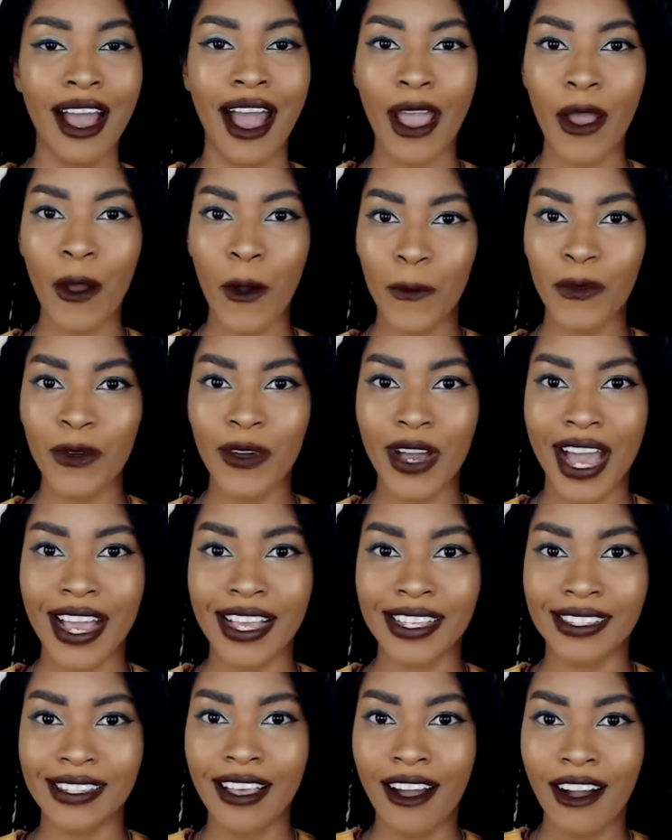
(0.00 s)
I hope you
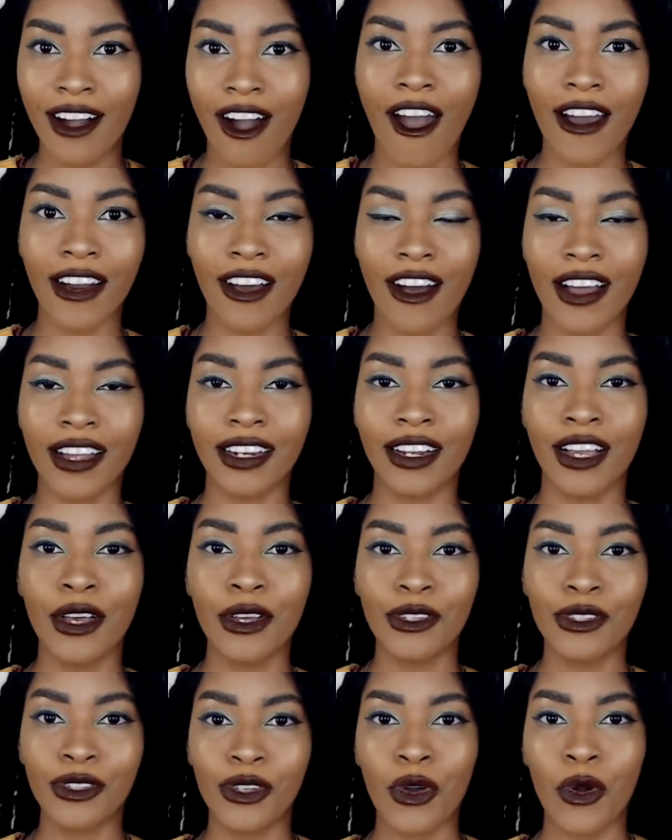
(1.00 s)
guys caught on.
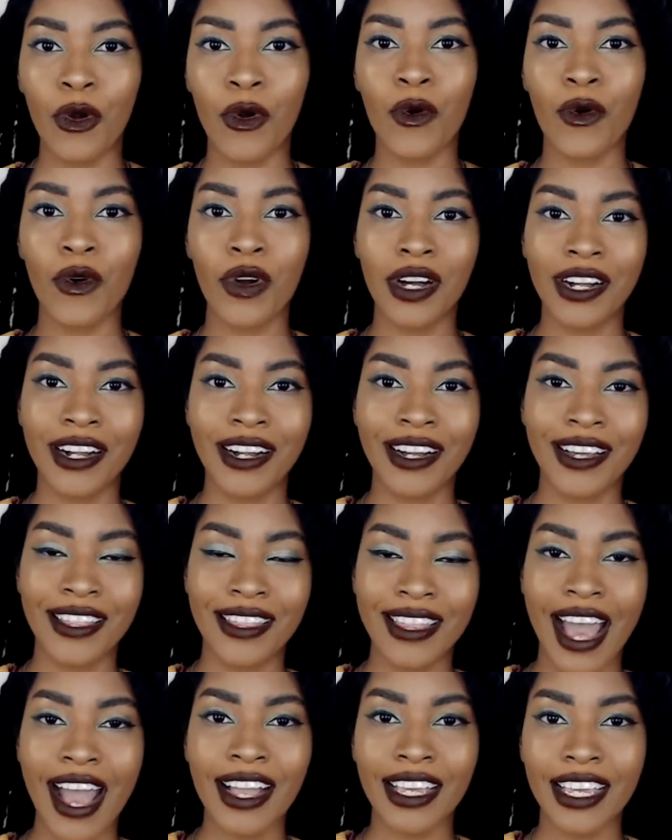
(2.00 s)
So
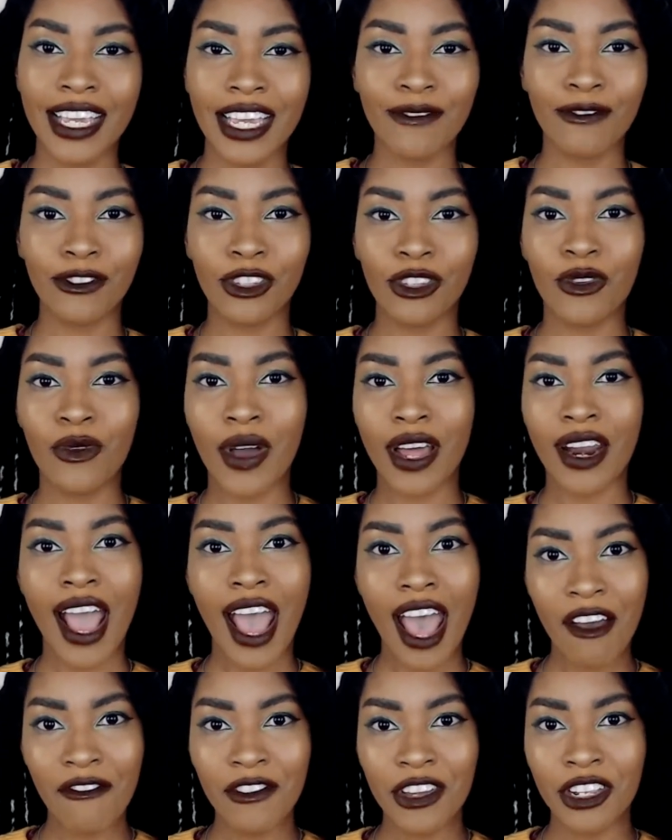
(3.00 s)
that gives you an
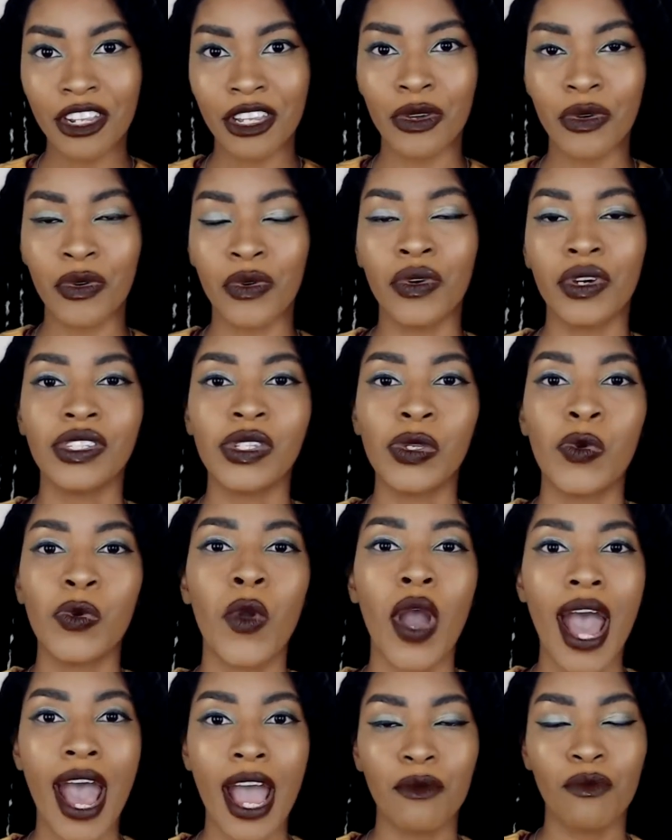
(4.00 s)
avenue to
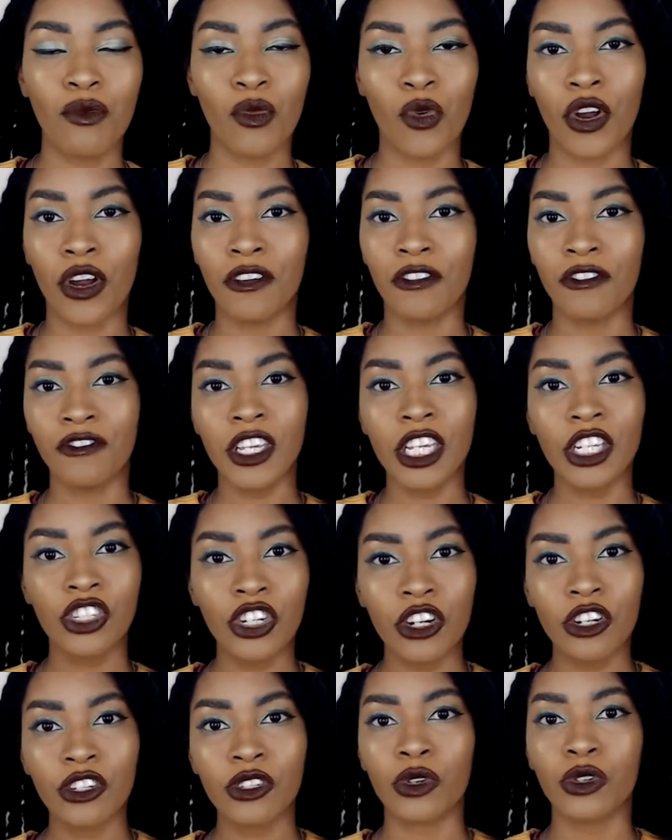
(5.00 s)
add more
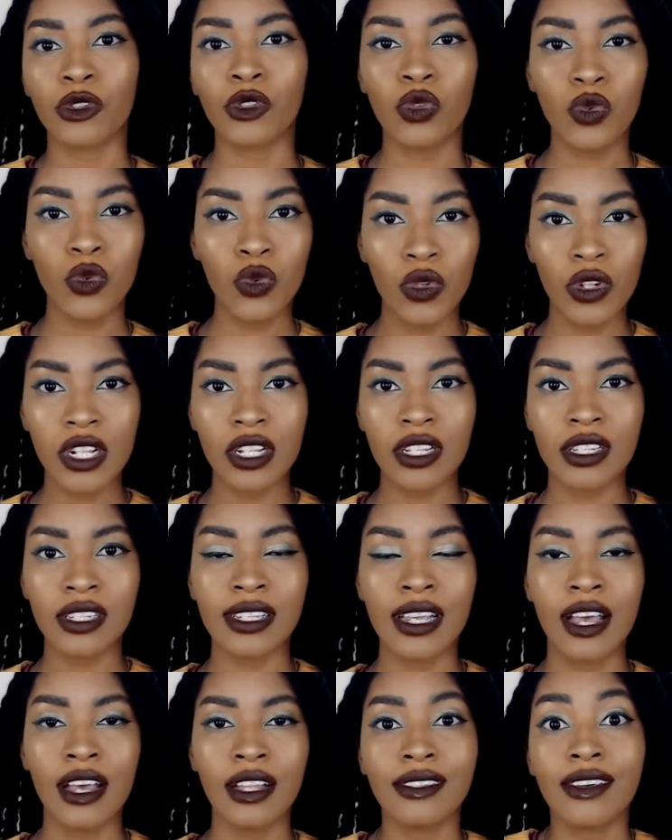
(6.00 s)
features or
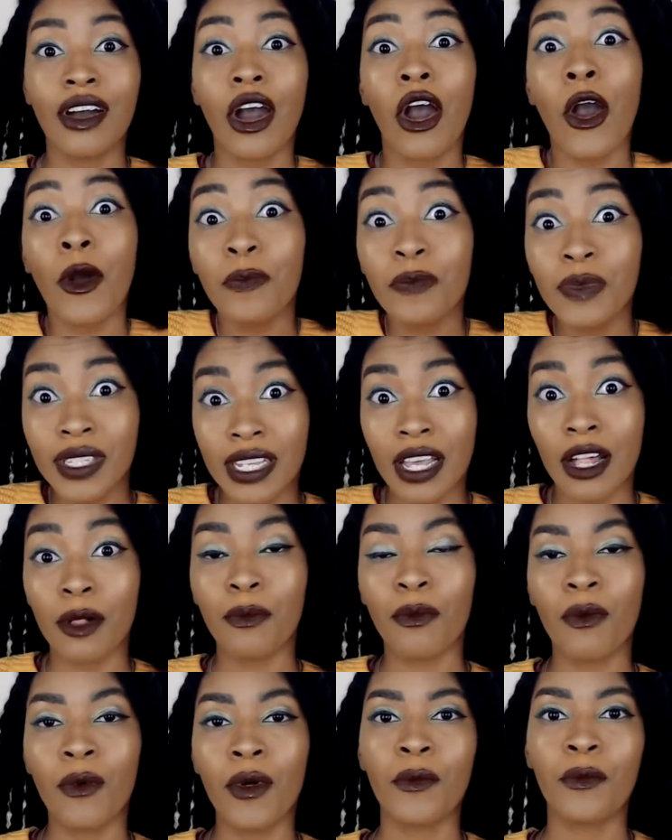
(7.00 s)
tools to
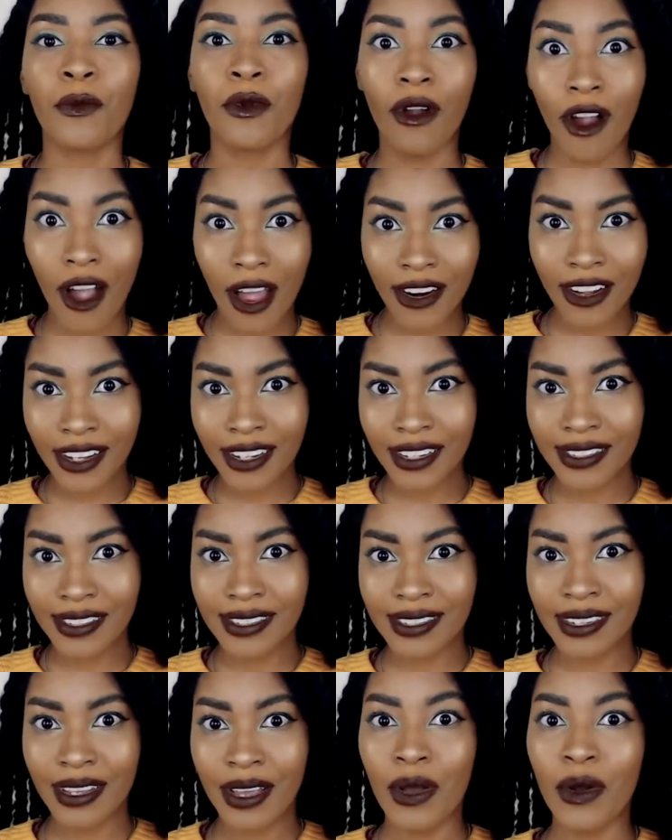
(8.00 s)
upsell
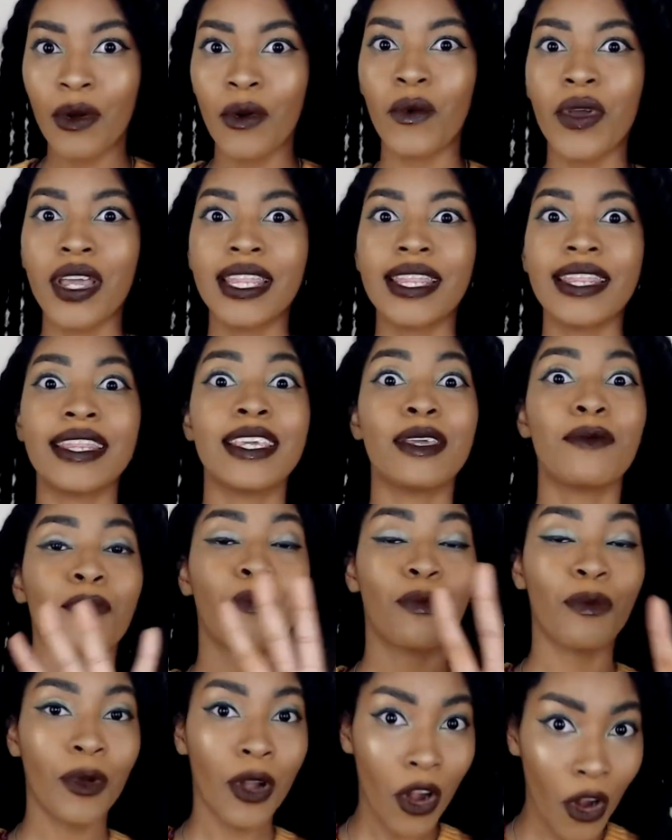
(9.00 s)
products with the
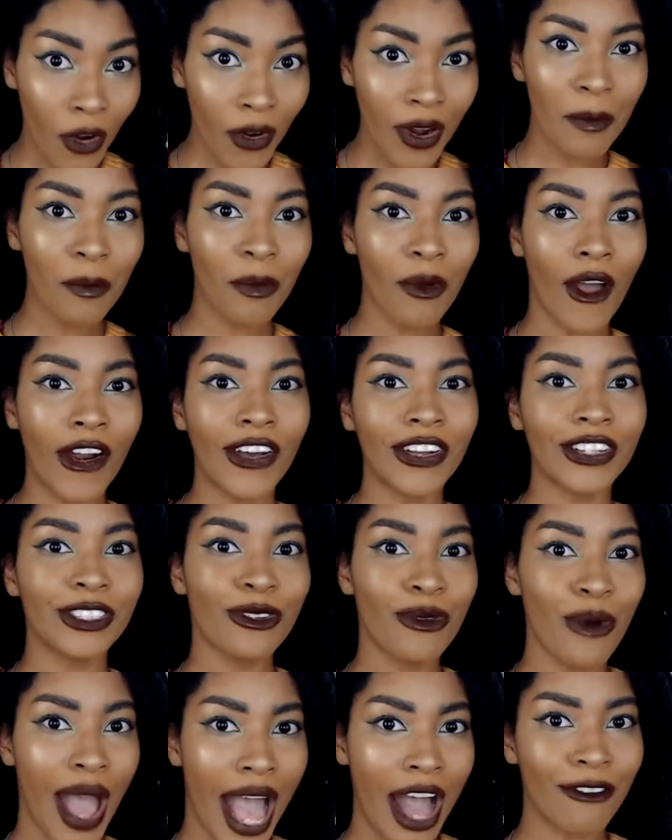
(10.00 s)
current product
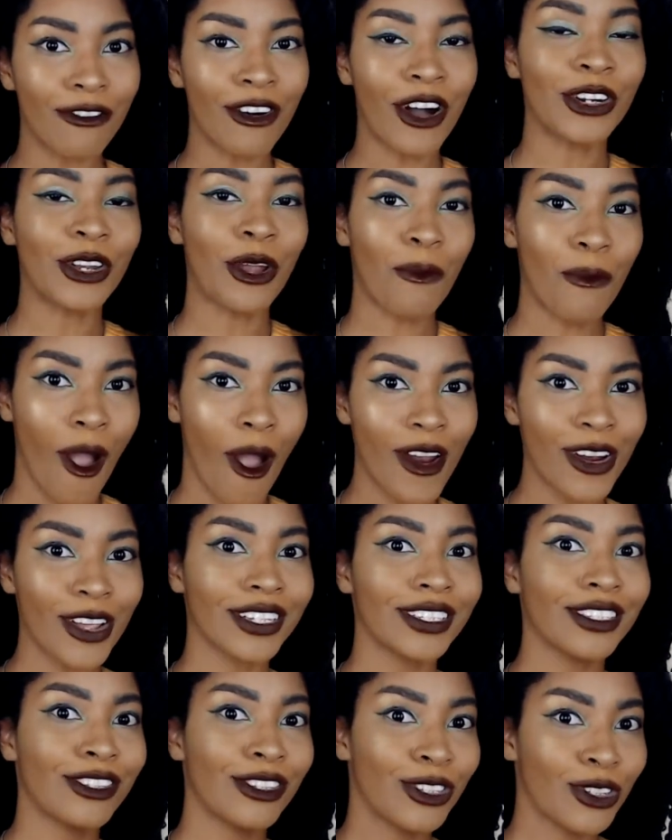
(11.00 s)
you have on your
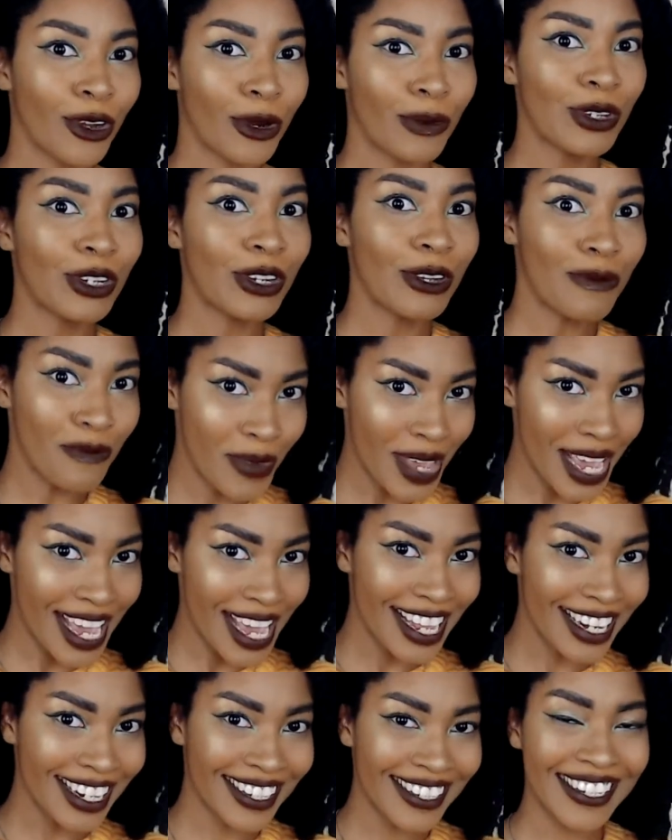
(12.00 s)
product description
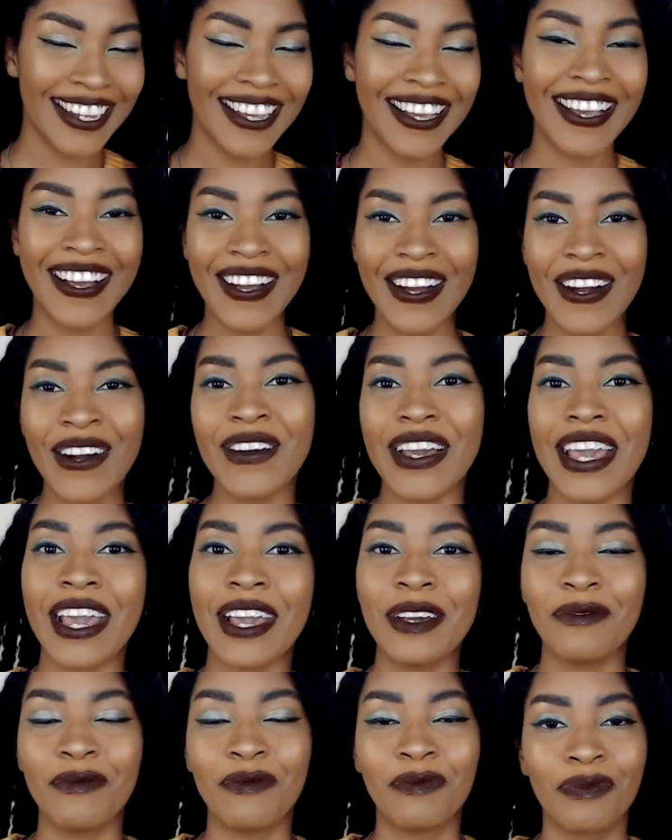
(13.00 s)
page. Okay.